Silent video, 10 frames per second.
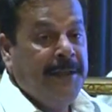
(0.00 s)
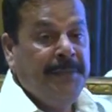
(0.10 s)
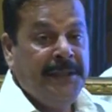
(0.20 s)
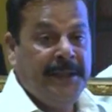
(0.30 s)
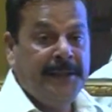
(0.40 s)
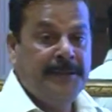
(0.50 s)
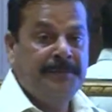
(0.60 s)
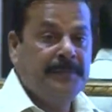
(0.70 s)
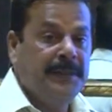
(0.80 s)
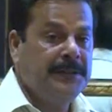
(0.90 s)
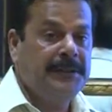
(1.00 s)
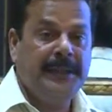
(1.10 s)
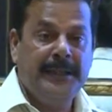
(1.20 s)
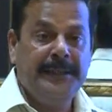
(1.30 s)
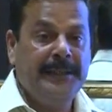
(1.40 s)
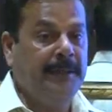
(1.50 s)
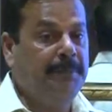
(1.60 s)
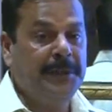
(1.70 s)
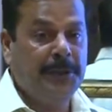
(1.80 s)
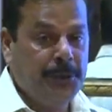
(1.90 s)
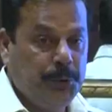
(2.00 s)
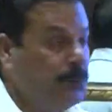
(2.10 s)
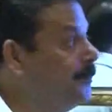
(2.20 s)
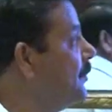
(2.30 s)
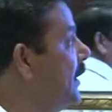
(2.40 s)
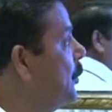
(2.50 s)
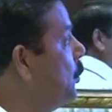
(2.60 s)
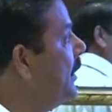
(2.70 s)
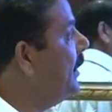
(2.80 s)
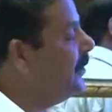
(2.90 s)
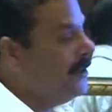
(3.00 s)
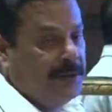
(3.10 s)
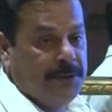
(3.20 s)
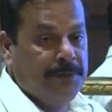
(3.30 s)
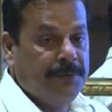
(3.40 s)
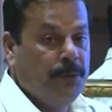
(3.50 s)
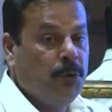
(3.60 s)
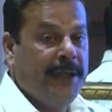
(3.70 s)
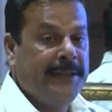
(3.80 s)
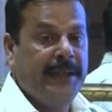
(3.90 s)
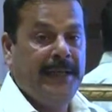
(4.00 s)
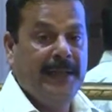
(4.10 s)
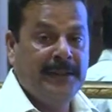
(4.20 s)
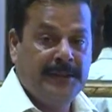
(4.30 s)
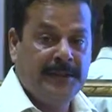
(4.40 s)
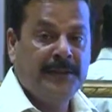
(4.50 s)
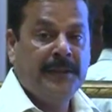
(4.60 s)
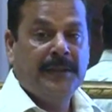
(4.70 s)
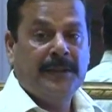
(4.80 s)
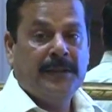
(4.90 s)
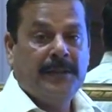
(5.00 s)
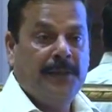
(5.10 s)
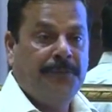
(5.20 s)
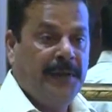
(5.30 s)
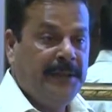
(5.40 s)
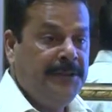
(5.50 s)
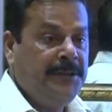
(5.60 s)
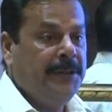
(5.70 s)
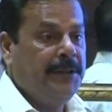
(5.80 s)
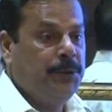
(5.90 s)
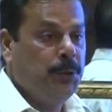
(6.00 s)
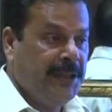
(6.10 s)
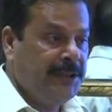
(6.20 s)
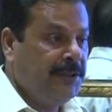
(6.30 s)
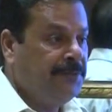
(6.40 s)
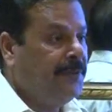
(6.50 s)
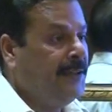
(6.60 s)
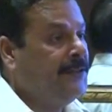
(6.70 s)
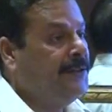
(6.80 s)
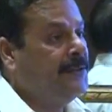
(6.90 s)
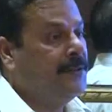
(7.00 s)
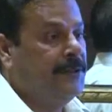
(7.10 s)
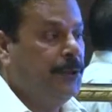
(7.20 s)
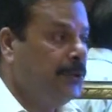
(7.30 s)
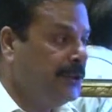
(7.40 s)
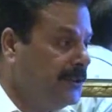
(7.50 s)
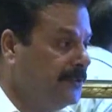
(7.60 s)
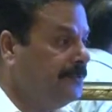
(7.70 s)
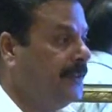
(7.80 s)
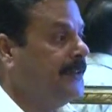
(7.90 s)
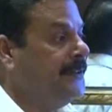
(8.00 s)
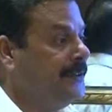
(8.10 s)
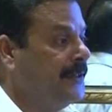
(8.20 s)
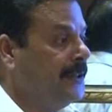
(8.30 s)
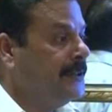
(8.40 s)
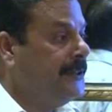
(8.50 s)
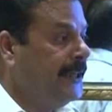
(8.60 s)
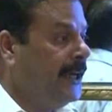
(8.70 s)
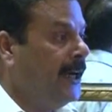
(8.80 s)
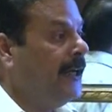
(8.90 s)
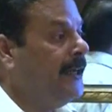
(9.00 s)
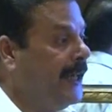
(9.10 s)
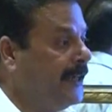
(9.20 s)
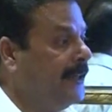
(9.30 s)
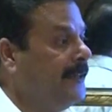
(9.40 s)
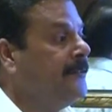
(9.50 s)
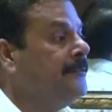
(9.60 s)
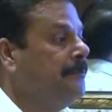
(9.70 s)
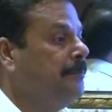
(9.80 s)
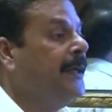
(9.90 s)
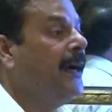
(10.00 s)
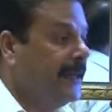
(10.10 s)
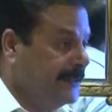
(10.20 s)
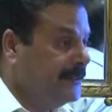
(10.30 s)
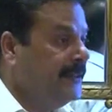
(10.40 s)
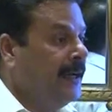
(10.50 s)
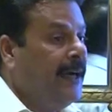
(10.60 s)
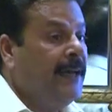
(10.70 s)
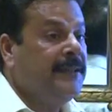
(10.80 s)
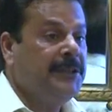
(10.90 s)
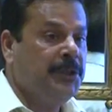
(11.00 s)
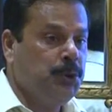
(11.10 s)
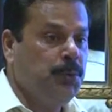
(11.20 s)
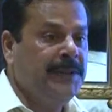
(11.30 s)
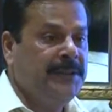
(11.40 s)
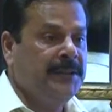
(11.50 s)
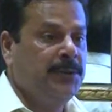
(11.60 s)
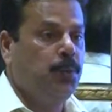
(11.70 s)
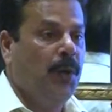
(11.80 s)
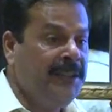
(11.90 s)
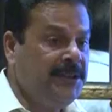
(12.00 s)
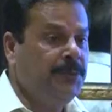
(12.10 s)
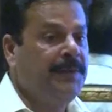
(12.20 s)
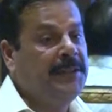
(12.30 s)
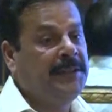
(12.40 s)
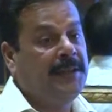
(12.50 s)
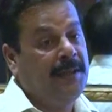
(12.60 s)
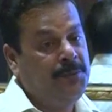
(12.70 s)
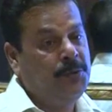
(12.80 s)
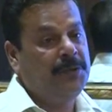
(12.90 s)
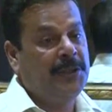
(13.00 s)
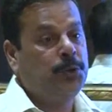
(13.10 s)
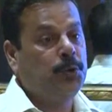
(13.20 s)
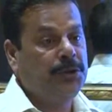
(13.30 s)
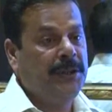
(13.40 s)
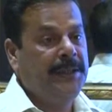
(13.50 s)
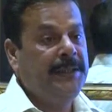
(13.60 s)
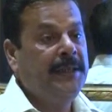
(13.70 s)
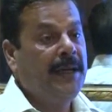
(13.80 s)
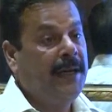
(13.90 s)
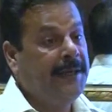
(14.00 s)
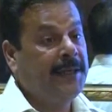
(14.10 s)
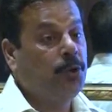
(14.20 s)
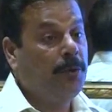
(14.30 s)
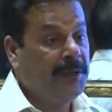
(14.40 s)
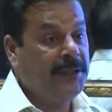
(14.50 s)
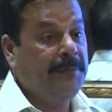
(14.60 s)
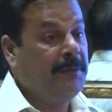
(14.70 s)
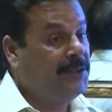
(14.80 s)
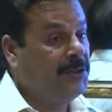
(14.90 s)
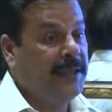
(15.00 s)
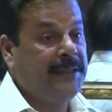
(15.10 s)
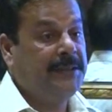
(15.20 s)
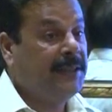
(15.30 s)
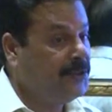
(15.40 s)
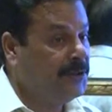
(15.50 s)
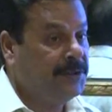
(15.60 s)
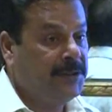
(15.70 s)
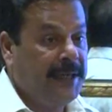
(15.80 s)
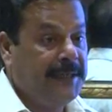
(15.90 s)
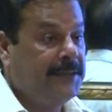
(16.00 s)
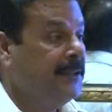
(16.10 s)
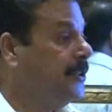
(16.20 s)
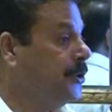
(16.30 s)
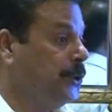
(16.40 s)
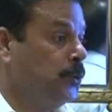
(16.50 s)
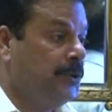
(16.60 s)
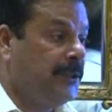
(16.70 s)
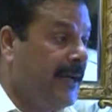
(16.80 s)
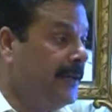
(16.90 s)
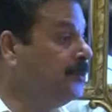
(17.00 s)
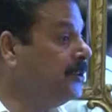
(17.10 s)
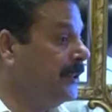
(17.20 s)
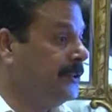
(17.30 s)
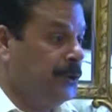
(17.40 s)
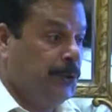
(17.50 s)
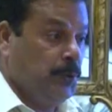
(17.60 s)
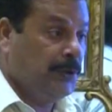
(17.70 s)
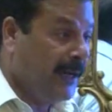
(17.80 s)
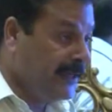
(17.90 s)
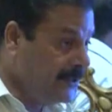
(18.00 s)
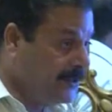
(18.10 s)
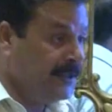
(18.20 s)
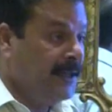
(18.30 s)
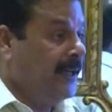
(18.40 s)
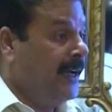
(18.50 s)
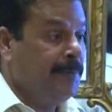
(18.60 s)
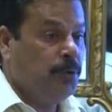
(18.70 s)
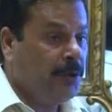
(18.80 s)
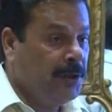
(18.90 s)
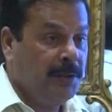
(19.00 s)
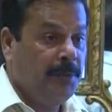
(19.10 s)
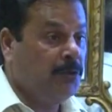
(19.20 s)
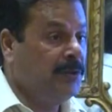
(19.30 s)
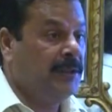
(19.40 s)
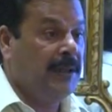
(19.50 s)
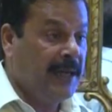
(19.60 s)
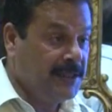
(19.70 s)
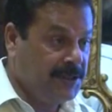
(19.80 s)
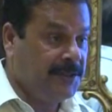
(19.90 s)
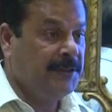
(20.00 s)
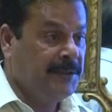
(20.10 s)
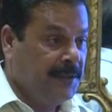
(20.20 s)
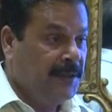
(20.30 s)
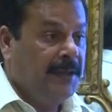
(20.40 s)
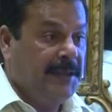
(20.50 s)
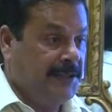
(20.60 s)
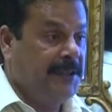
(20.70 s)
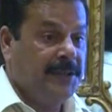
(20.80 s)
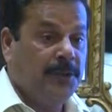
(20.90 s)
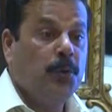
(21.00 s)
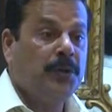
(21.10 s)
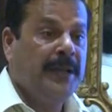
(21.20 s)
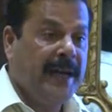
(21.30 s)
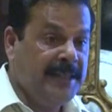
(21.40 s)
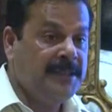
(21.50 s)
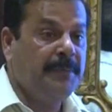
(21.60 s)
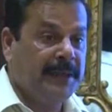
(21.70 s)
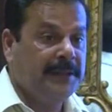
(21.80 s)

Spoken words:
anemia is really a big issue. Education, look at the health front, education front, nutrition front, they are lagging behind. And the situation is worst when it comes to the socially and economically marginalized sections like scheduled tribes and scheduled castes. I'm talking about the caste. It doesn't look nice,